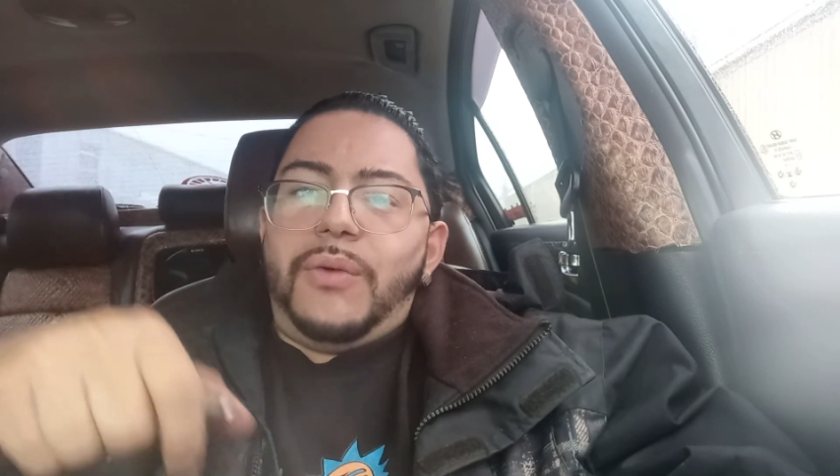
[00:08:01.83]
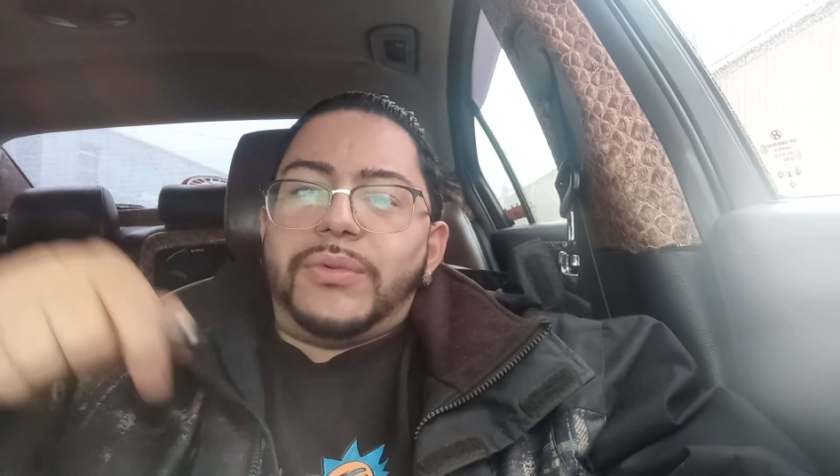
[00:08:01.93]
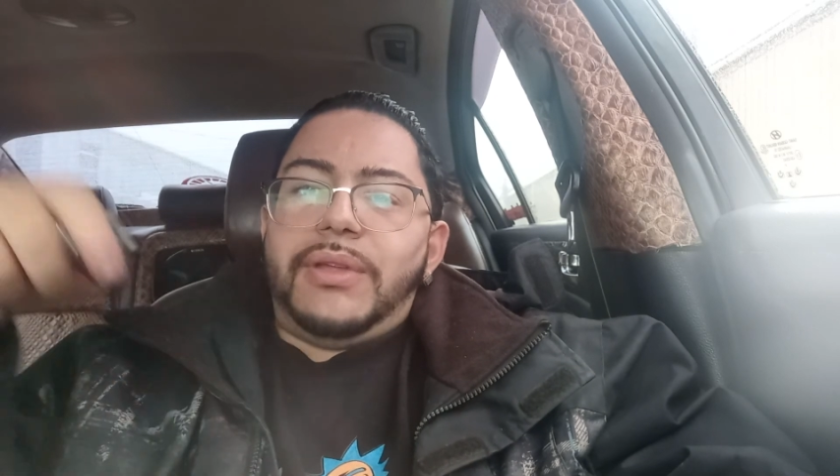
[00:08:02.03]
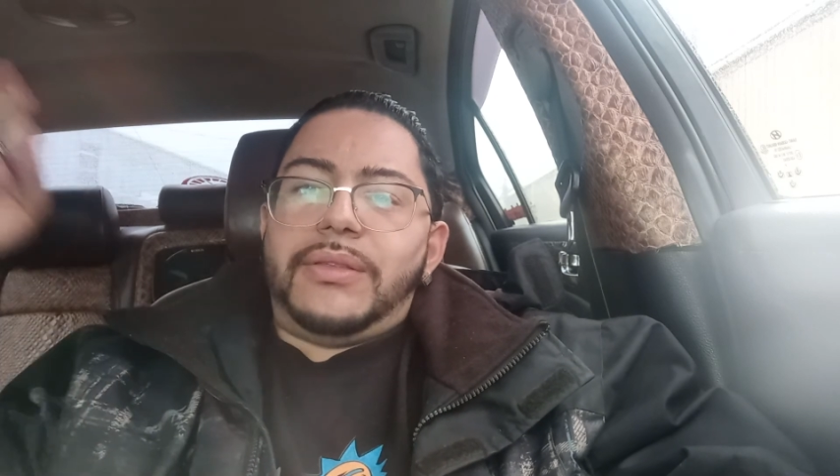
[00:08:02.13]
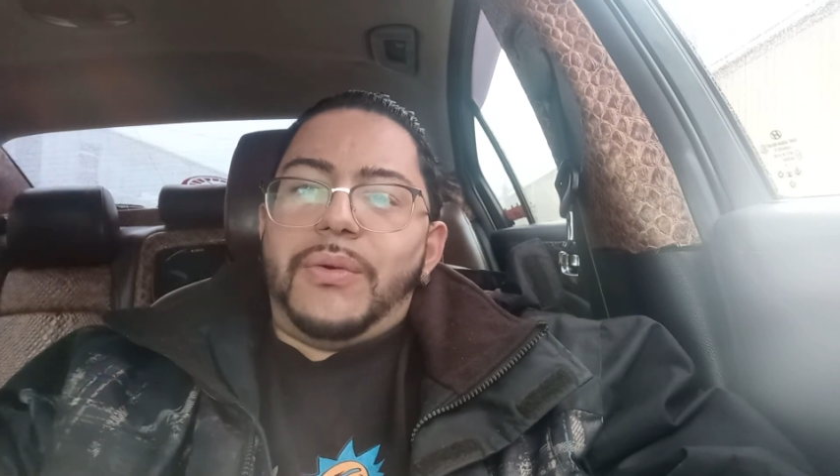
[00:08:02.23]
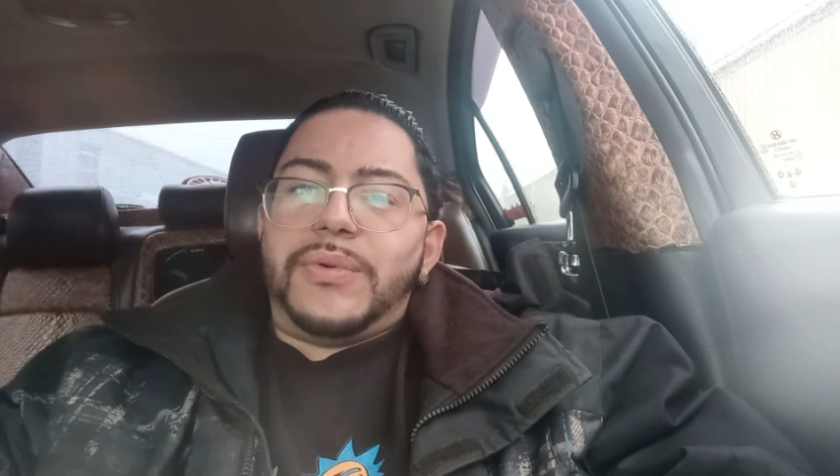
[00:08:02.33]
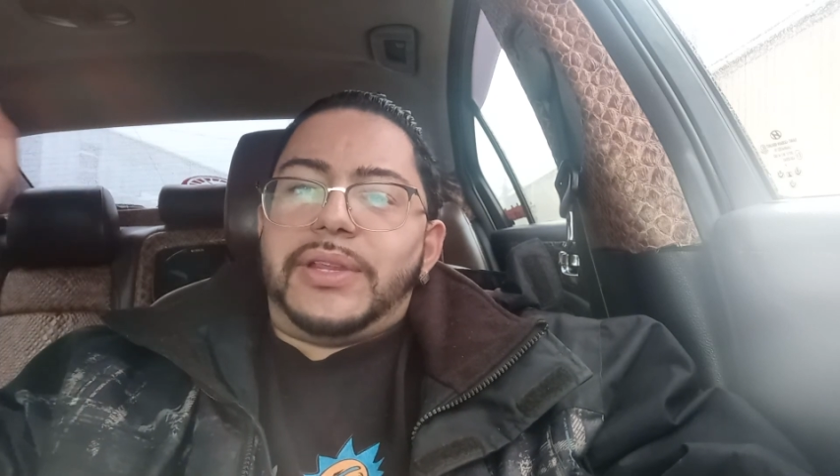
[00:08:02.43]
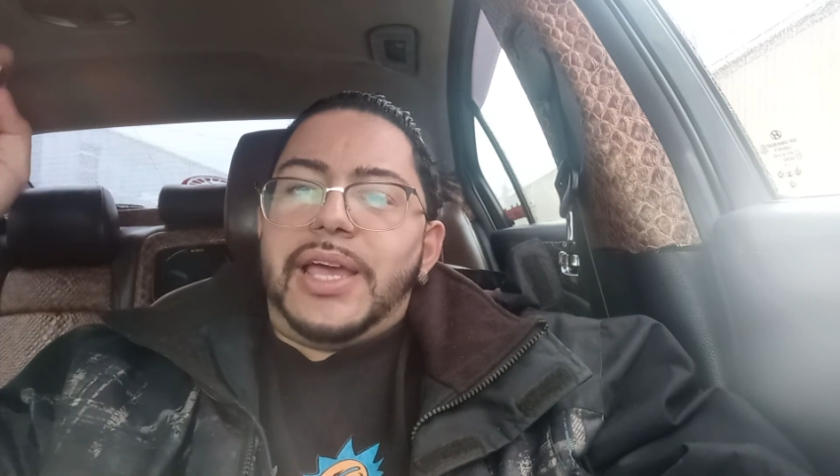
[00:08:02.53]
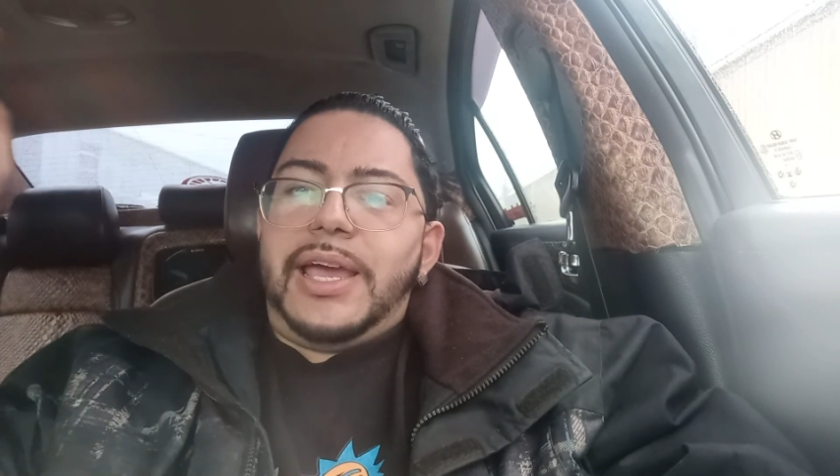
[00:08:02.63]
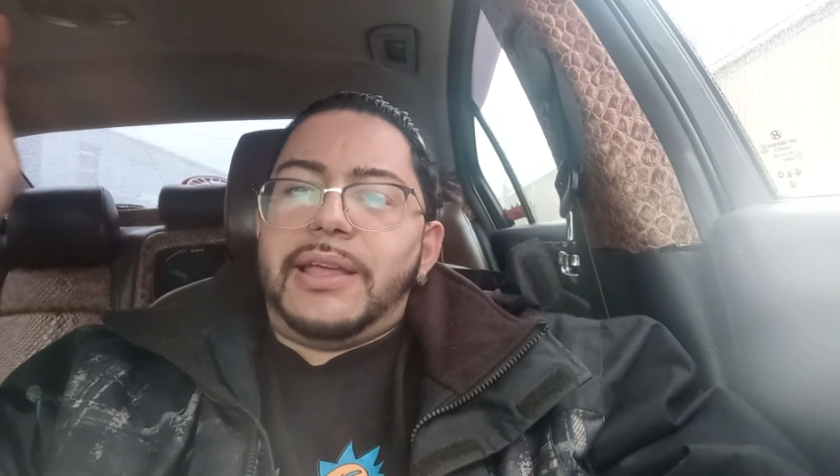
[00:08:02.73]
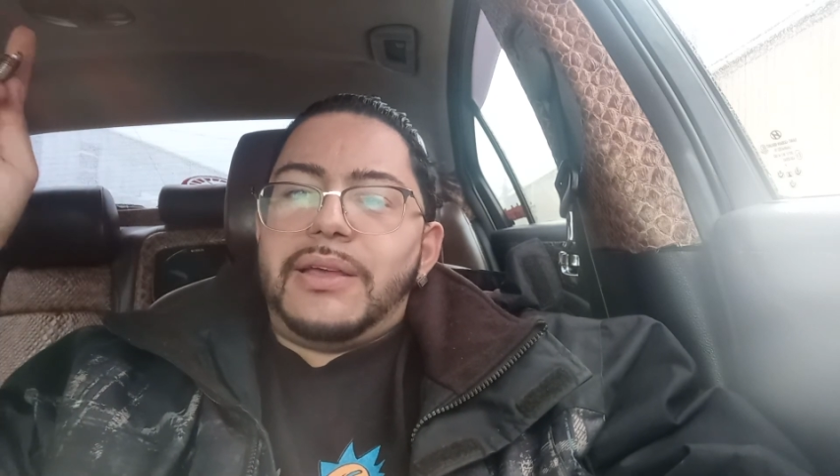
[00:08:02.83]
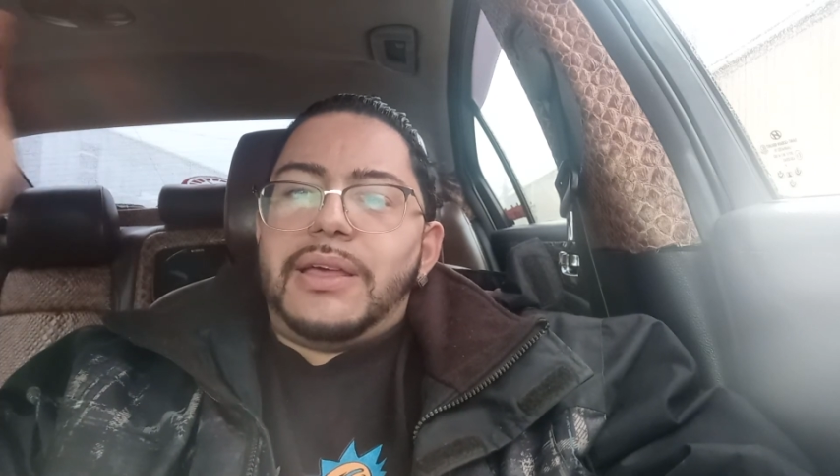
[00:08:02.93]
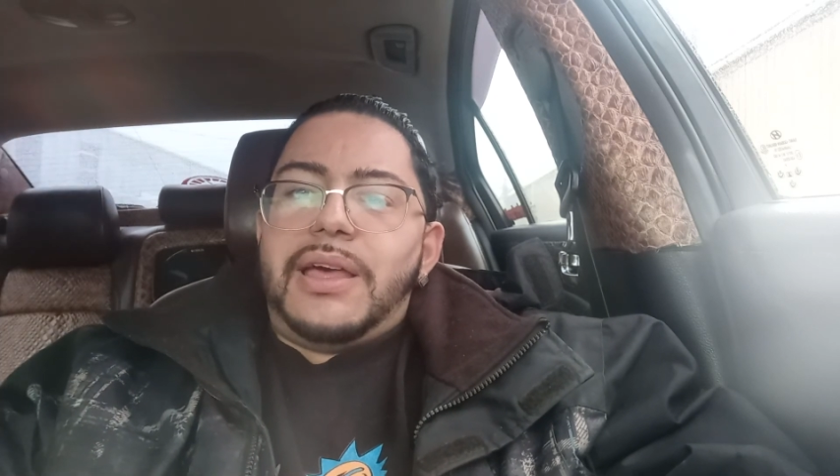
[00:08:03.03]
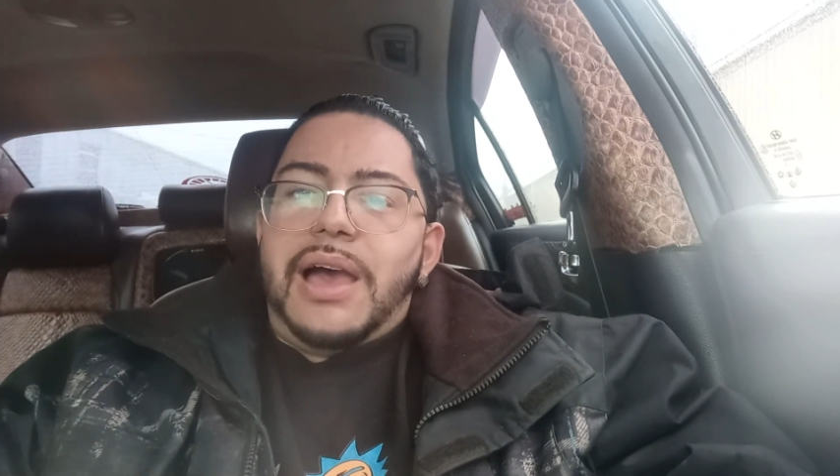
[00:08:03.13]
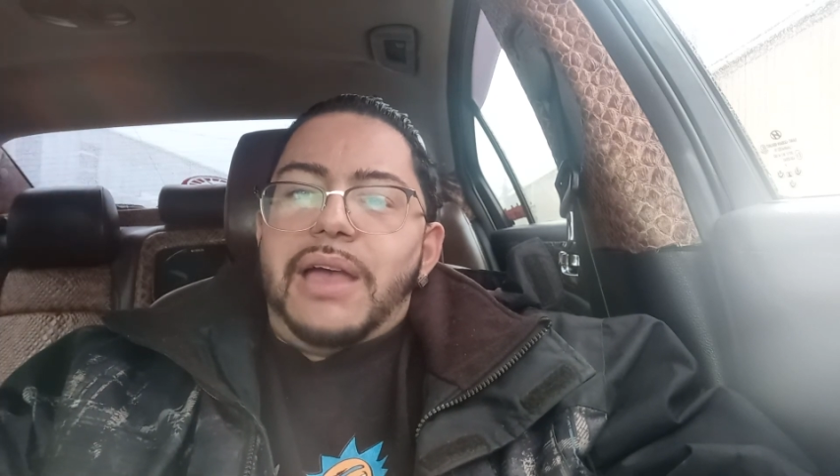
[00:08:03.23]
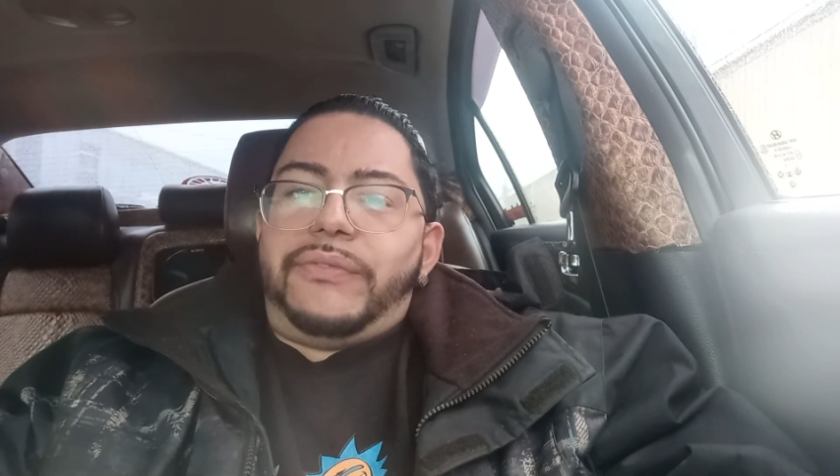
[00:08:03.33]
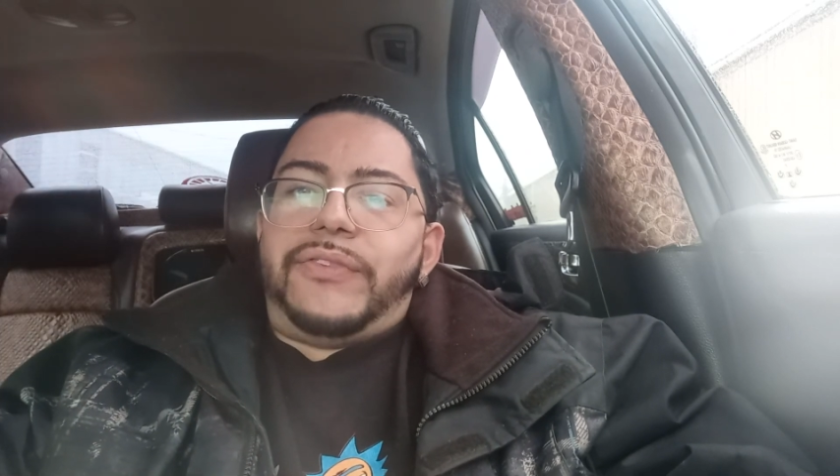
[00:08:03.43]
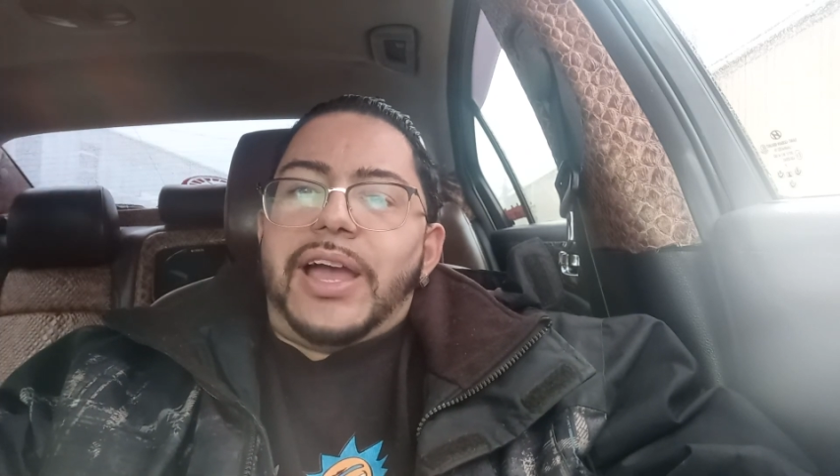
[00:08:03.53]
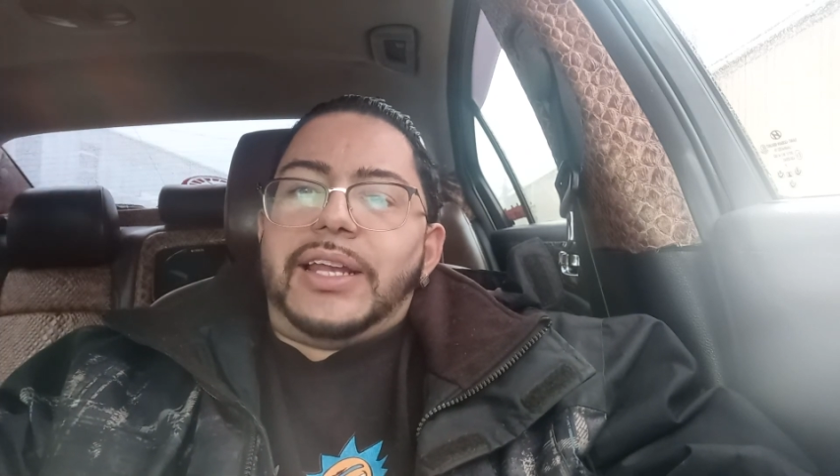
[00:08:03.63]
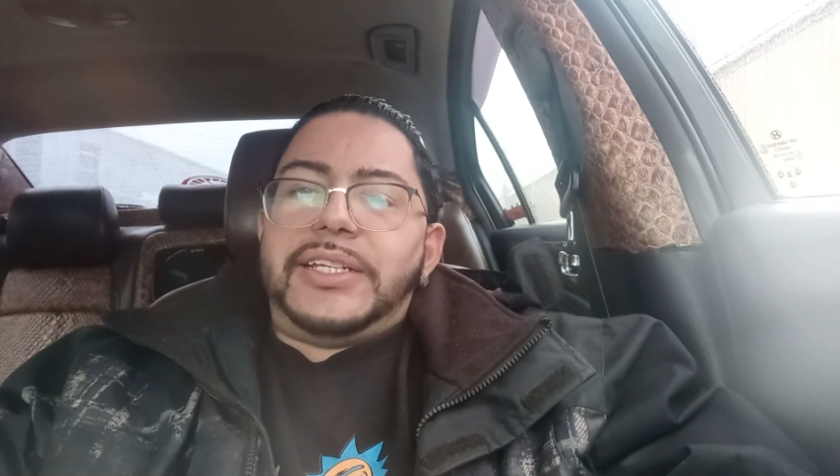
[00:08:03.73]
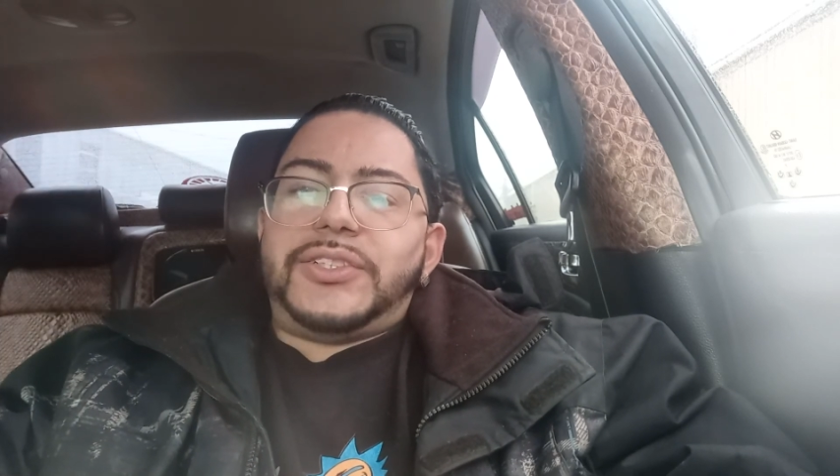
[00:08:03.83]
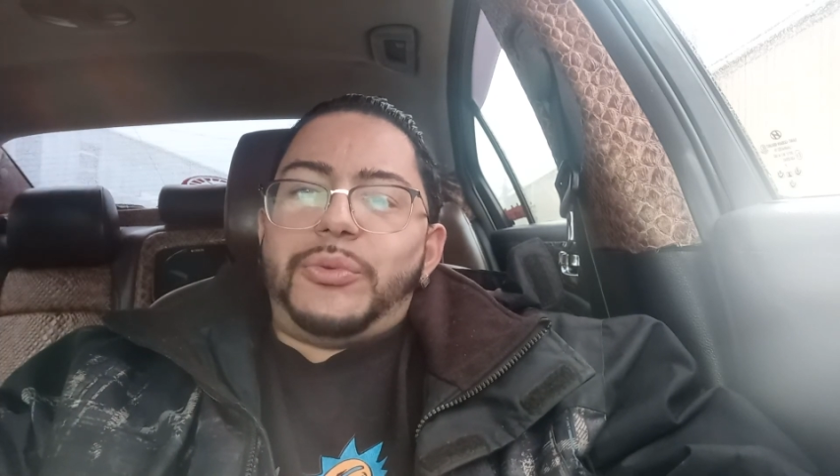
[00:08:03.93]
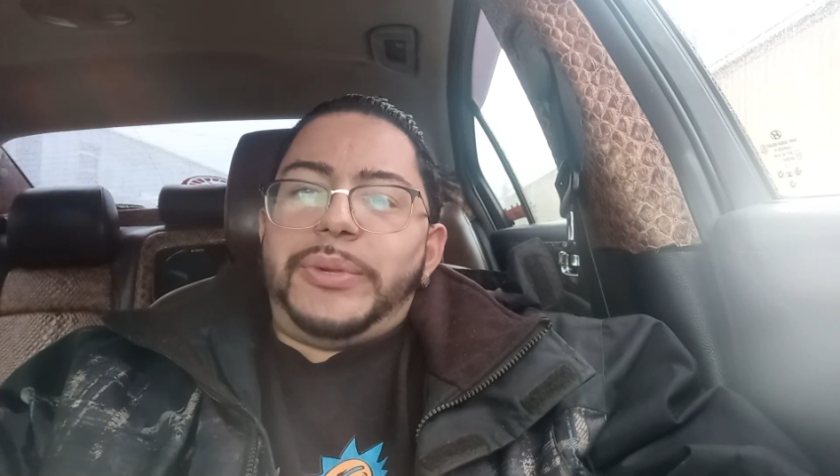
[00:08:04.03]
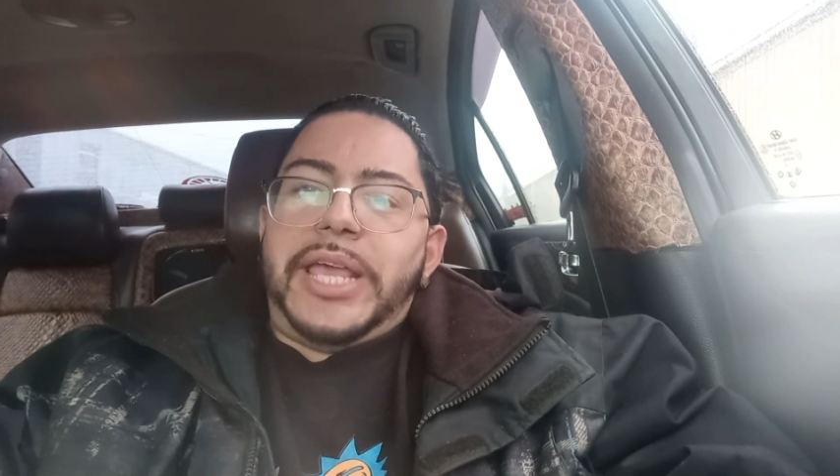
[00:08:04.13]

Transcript: Once I'm done with that, I finally should be